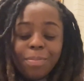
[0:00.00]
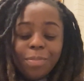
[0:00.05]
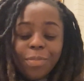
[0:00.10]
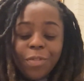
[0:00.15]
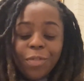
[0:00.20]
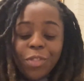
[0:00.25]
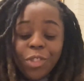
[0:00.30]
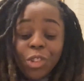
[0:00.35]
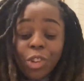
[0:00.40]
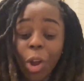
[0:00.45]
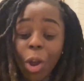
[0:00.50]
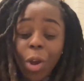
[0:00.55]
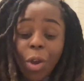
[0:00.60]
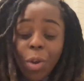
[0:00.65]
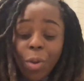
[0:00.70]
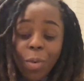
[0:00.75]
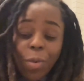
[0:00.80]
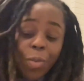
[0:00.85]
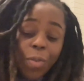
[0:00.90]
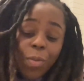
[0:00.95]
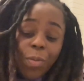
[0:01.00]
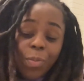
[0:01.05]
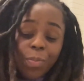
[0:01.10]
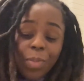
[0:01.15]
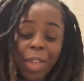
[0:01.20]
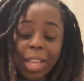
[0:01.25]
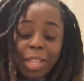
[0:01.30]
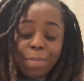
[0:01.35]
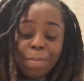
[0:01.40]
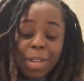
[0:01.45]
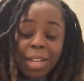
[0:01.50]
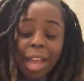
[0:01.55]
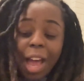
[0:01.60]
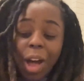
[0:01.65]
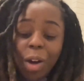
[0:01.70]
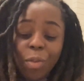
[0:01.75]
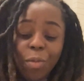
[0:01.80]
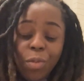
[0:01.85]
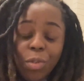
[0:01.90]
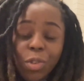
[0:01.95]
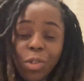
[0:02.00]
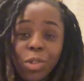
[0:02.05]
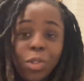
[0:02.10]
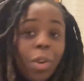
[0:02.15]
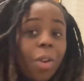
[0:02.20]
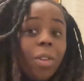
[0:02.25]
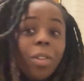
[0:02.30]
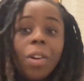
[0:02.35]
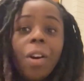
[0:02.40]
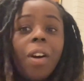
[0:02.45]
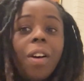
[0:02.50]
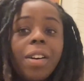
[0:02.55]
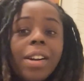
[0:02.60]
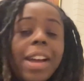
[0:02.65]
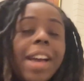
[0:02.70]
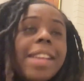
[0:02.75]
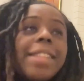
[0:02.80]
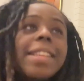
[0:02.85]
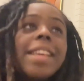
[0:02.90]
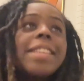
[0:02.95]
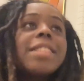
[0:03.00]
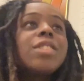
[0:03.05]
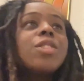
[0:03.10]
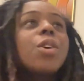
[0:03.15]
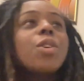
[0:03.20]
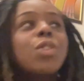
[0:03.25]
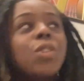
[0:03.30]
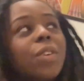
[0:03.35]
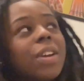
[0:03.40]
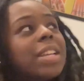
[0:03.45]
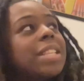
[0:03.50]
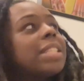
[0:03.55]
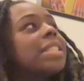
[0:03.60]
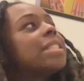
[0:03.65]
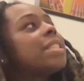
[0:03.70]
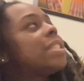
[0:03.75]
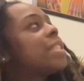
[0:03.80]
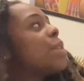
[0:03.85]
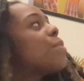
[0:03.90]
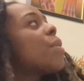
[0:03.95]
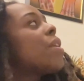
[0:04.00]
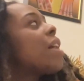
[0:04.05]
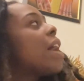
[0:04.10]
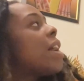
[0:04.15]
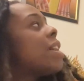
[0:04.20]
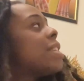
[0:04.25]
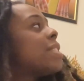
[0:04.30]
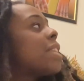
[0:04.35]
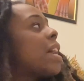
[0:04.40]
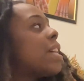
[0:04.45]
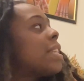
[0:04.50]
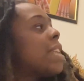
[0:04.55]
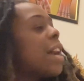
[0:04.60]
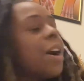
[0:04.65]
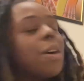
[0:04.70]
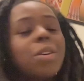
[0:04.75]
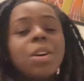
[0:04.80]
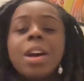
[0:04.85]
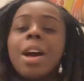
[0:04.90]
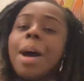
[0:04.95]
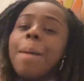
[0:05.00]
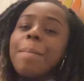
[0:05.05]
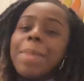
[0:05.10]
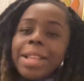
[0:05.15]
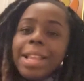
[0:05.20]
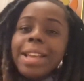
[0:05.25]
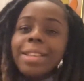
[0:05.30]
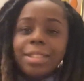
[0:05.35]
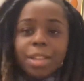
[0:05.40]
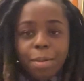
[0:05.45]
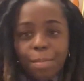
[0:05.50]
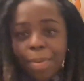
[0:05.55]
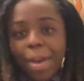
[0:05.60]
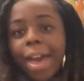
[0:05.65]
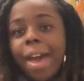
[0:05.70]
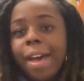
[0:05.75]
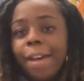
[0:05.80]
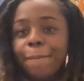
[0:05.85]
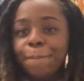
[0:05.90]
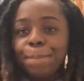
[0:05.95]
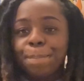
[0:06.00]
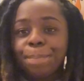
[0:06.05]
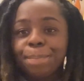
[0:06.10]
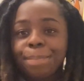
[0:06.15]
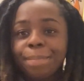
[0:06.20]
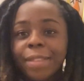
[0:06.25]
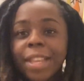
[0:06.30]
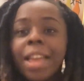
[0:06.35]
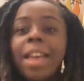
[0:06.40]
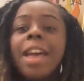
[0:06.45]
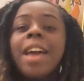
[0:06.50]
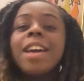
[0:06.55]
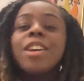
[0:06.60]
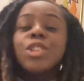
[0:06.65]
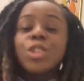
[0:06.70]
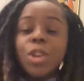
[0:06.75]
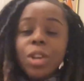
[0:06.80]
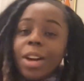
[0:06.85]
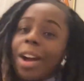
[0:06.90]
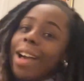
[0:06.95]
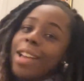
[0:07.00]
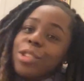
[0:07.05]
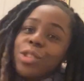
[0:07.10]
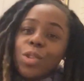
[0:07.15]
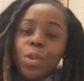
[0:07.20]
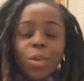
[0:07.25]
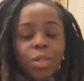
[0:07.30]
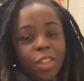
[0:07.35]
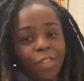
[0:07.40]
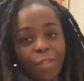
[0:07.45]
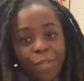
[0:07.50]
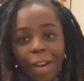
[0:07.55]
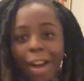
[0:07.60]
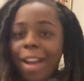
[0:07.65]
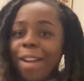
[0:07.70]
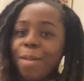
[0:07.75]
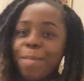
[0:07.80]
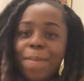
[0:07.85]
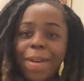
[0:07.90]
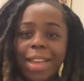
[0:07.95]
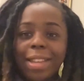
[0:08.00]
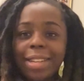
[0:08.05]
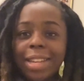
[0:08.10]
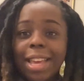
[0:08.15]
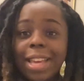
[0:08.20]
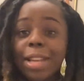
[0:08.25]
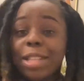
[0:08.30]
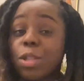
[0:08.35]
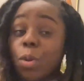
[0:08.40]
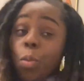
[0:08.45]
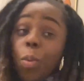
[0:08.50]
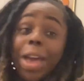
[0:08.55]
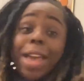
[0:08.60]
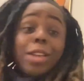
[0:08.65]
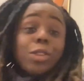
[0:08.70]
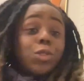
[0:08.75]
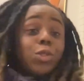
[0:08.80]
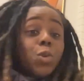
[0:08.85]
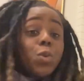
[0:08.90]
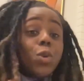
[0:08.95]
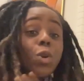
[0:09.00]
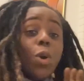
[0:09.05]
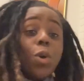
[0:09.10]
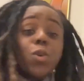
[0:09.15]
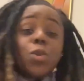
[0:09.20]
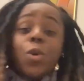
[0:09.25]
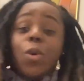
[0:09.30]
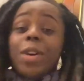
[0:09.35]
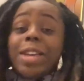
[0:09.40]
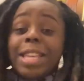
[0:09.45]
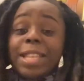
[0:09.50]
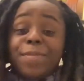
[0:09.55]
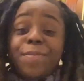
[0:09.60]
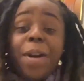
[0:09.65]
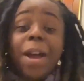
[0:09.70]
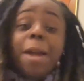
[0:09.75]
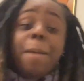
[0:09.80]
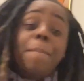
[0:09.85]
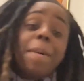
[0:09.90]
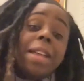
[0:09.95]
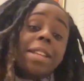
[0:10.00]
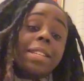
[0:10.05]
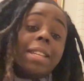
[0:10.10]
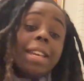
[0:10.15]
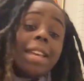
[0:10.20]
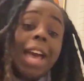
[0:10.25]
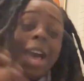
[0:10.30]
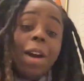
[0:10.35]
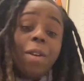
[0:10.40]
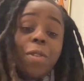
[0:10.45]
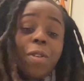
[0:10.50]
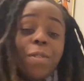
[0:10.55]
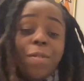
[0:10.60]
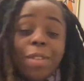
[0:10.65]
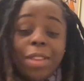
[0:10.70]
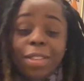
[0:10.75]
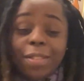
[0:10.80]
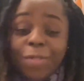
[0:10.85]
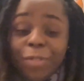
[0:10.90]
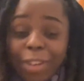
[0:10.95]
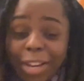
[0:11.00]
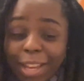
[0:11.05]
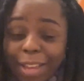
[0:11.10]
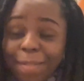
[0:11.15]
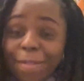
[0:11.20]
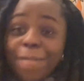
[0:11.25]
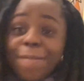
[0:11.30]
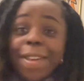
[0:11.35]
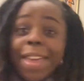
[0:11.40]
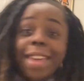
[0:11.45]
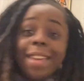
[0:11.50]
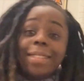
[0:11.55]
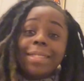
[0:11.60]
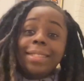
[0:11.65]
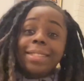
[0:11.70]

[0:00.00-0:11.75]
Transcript: show has been out for so long, and it's so crazy to see where it is at now. But let's compare. You guys saw the firebending, the way Zuko got his firebending out of his freaking feet.